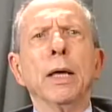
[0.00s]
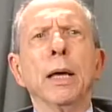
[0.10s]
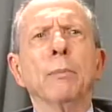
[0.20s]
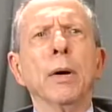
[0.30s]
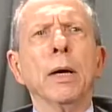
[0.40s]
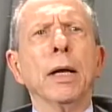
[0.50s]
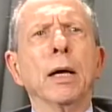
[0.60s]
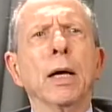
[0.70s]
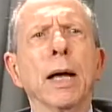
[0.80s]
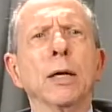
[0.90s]
Barney, a
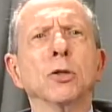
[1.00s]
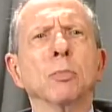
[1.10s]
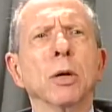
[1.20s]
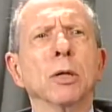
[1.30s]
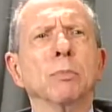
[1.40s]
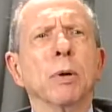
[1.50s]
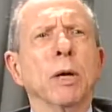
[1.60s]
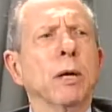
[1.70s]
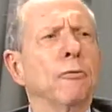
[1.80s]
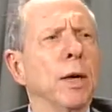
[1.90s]
guy as smart as
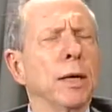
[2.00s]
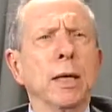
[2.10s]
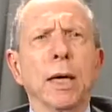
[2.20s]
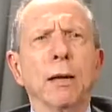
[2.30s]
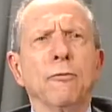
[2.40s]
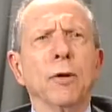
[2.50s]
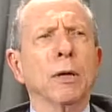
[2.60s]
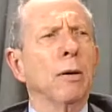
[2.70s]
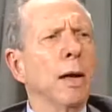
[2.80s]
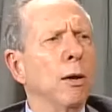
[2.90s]
Barney Frank, he can't
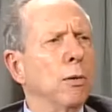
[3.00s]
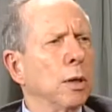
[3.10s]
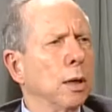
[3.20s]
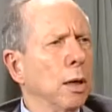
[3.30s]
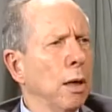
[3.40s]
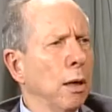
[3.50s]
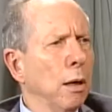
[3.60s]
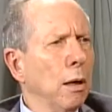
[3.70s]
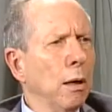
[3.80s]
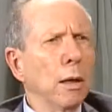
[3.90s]
figure out
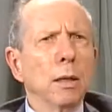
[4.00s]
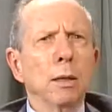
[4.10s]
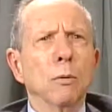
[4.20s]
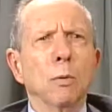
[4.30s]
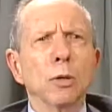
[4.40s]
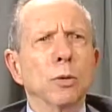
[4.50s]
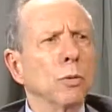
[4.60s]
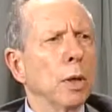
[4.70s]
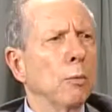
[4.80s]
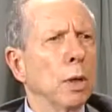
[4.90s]

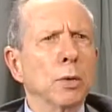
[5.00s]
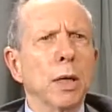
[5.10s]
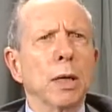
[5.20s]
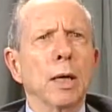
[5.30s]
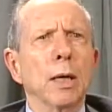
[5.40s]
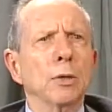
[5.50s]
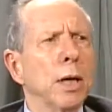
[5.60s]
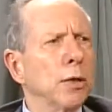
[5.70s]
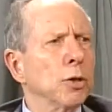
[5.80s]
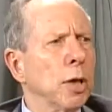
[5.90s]
he doesn't
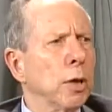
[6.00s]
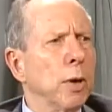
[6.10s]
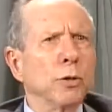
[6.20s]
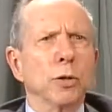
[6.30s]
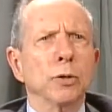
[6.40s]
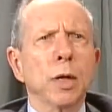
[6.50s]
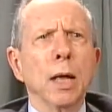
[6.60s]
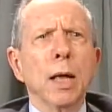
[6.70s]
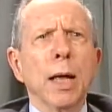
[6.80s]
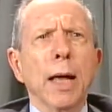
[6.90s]
ask any questions.
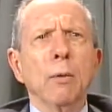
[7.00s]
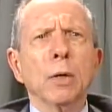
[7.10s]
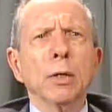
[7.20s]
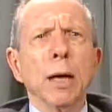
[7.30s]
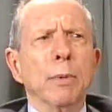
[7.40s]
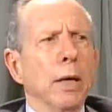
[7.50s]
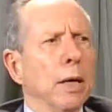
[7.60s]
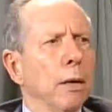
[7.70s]
Hey, what's happening here?